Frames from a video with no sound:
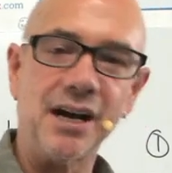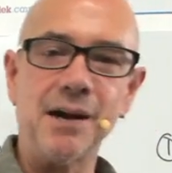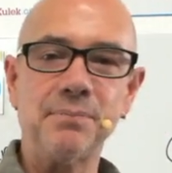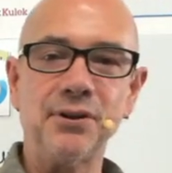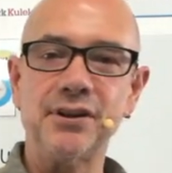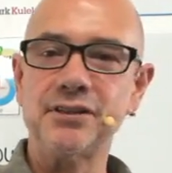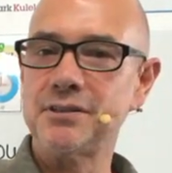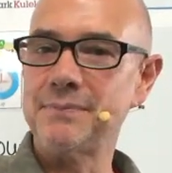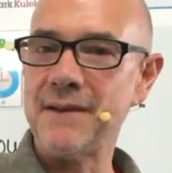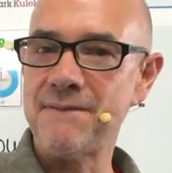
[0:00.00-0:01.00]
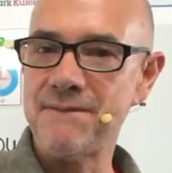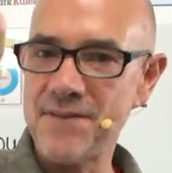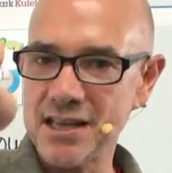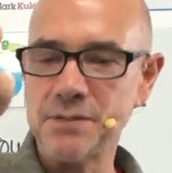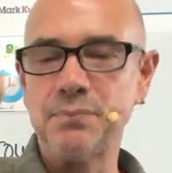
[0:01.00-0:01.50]
upload it to my
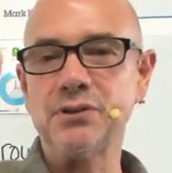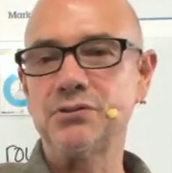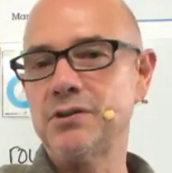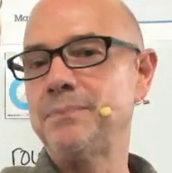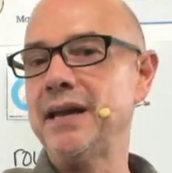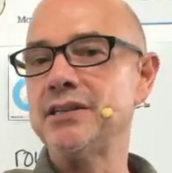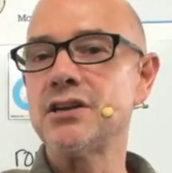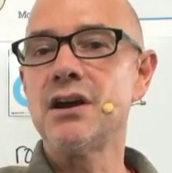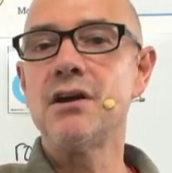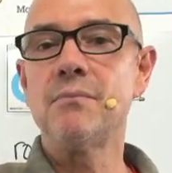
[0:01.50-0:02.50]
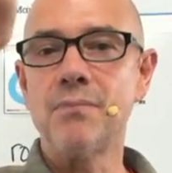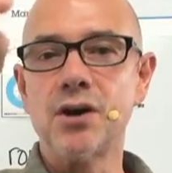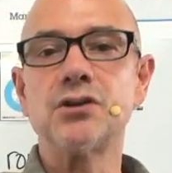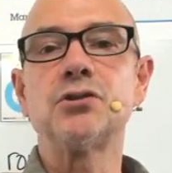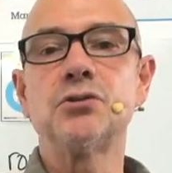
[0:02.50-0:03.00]
Facebook group page,
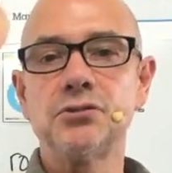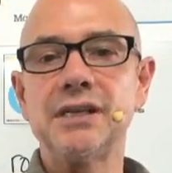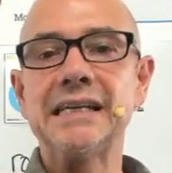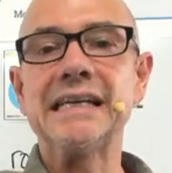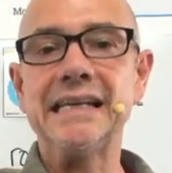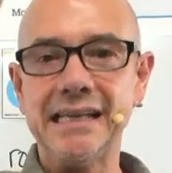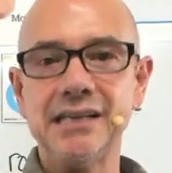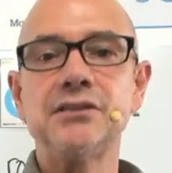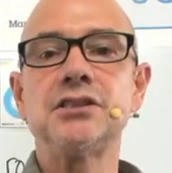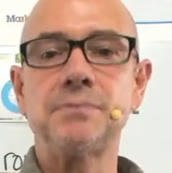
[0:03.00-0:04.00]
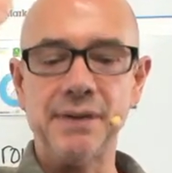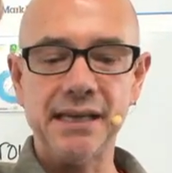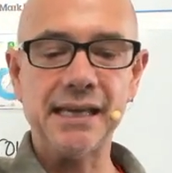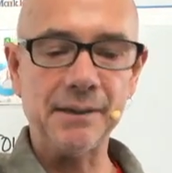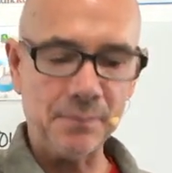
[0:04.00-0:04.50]
Mark Kulek English
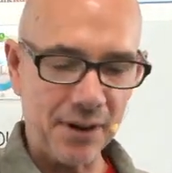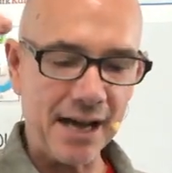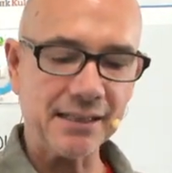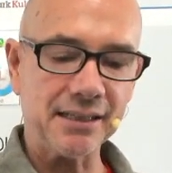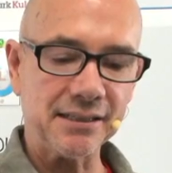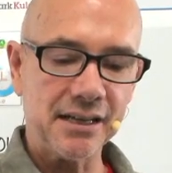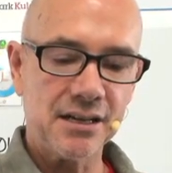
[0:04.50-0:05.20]
Speaking Practice,